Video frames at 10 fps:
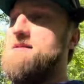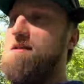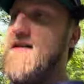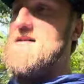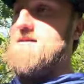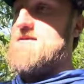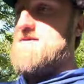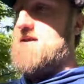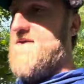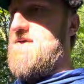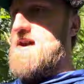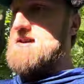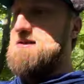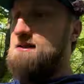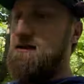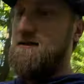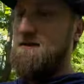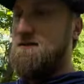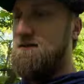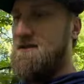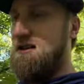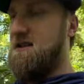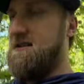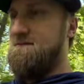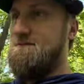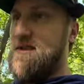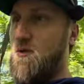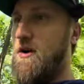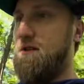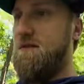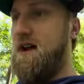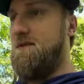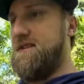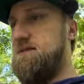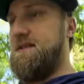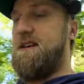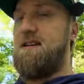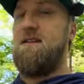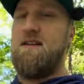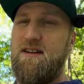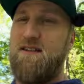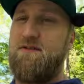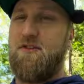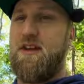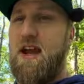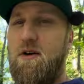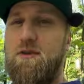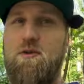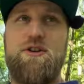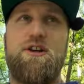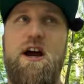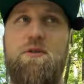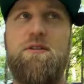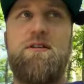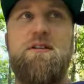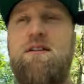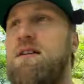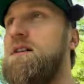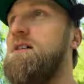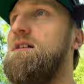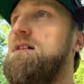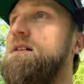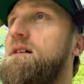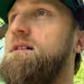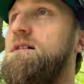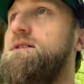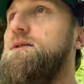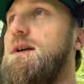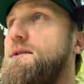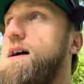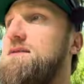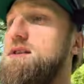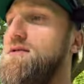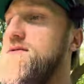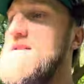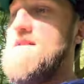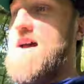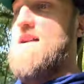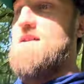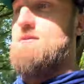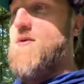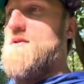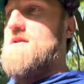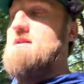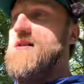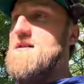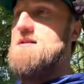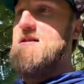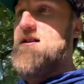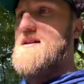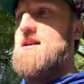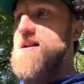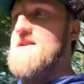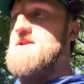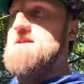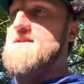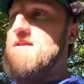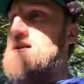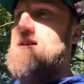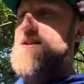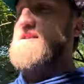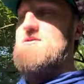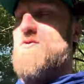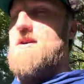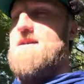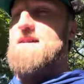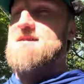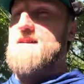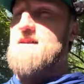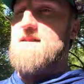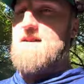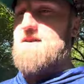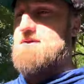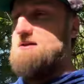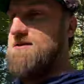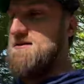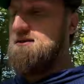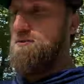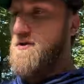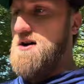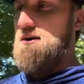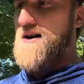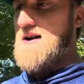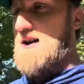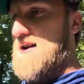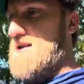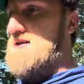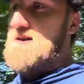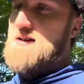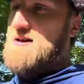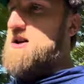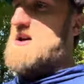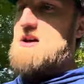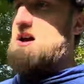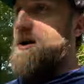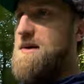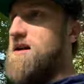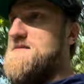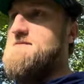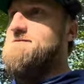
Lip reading: the face and the water valves and everything for the outdoor shower, so I don't have to use that anymore, and it's just one less thing to have to worry about. And I mean,